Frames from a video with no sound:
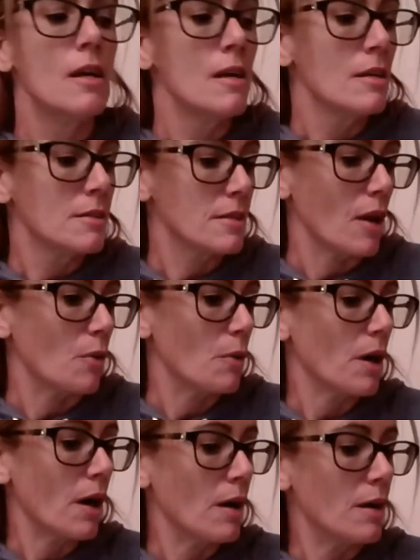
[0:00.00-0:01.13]
So
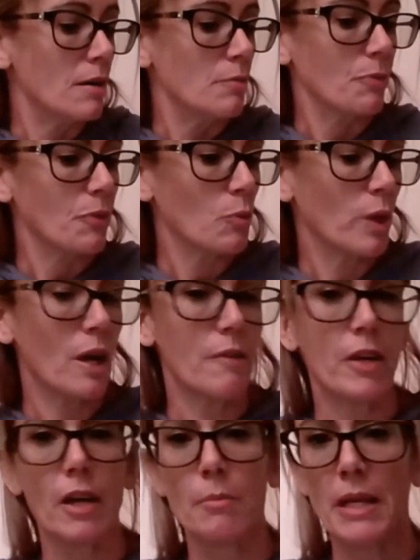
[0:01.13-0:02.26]
we covered
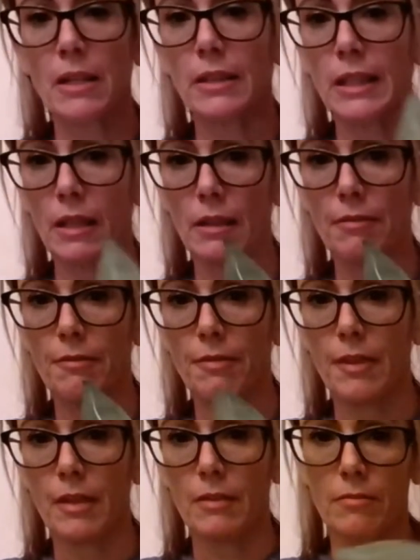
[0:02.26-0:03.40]
how to make a leaf
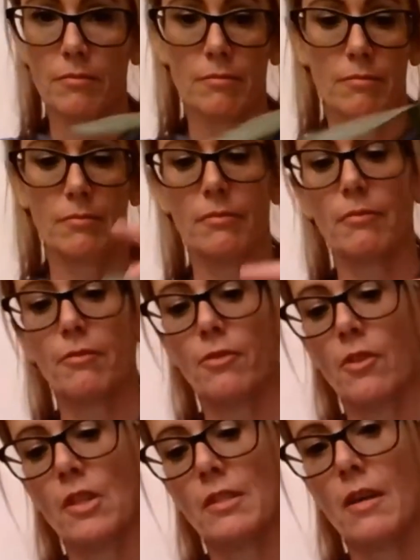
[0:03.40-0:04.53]
for
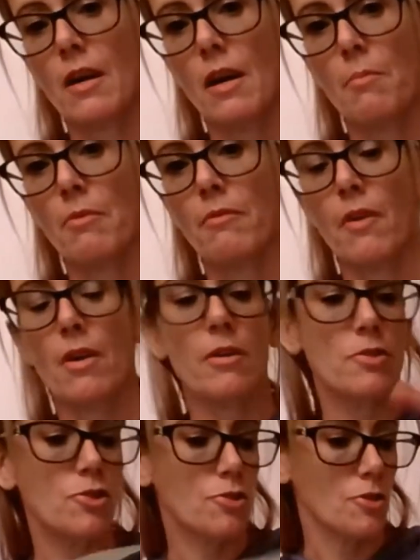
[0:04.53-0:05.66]
the top of our
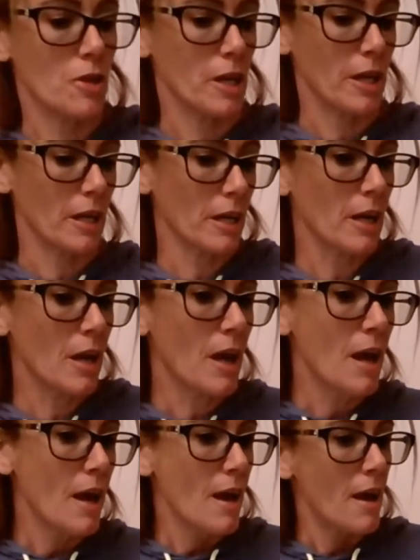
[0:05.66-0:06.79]
tree,
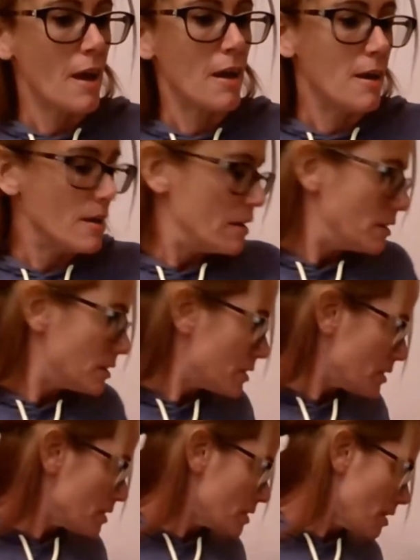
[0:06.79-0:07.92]

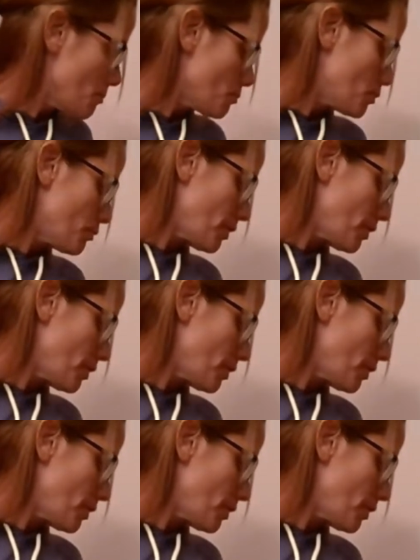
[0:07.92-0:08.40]
and moving